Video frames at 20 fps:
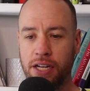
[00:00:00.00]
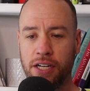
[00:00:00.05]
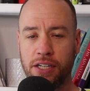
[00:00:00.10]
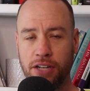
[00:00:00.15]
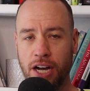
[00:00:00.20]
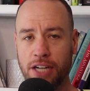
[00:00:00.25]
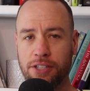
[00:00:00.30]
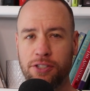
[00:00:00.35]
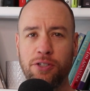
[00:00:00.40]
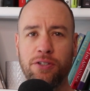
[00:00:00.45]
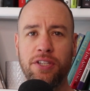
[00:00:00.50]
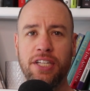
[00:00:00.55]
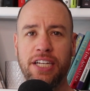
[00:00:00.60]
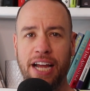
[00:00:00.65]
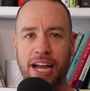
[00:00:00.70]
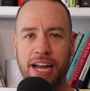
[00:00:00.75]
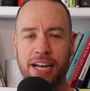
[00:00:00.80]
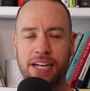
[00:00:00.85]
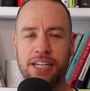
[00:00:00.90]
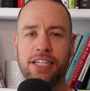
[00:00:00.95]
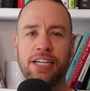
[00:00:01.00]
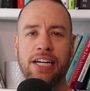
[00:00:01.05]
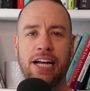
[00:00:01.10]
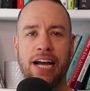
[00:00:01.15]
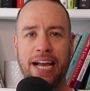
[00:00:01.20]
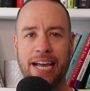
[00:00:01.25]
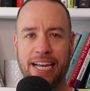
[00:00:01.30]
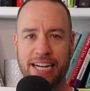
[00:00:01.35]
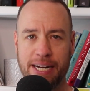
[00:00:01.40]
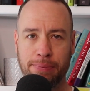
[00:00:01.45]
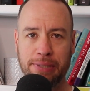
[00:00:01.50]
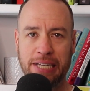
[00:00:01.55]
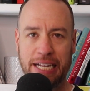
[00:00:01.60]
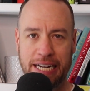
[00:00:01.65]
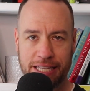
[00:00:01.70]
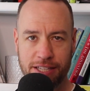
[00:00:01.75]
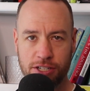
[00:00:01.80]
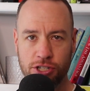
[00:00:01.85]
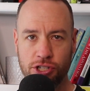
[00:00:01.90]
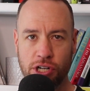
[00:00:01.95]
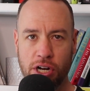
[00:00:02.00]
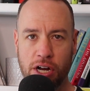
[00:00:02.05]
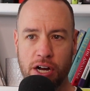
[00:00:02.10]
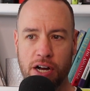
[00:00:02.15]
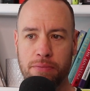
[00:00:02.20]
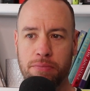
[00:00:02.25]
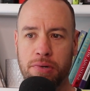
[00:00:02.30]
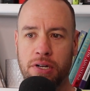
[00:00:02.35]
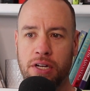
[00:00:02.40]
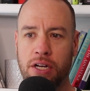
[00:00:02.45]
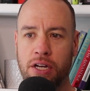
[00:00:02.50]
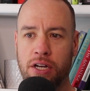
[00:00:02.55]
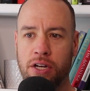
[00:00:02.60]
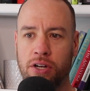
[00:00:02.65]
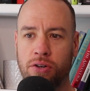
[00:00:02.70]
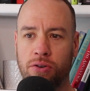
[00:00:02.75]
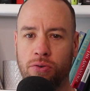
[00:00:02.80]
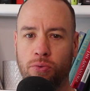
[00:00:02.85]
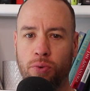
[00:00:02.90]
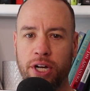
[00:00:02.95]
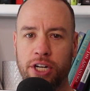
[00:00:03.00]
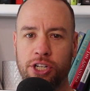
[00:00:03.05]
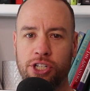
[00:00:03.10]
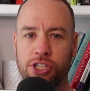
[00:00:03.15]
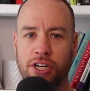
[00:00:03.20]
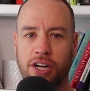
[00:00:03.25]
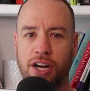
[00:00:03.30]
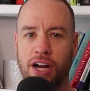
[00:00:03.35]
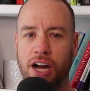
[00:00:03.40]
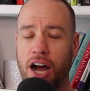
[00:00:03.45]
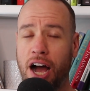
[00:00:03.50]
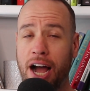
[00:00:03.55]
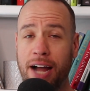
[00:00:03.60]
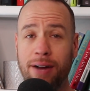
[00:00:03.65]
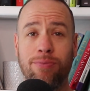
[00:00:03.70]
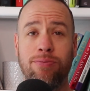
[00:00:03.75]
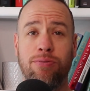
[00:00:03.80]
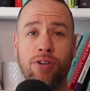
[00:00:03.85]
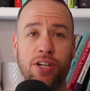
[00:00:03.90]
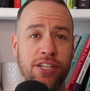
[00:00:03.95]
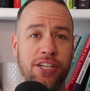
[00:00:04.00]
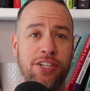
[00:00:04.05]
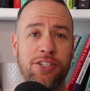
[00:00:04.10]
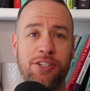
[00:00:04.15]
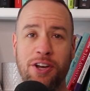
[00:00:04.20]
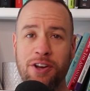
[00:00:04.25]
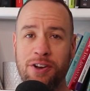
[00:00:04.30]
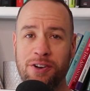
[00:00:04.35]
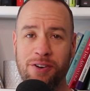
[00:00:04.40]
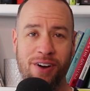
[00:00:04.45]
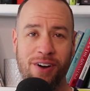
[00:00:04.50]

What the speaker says: Cut to the end, I end up getting the job, which I really do,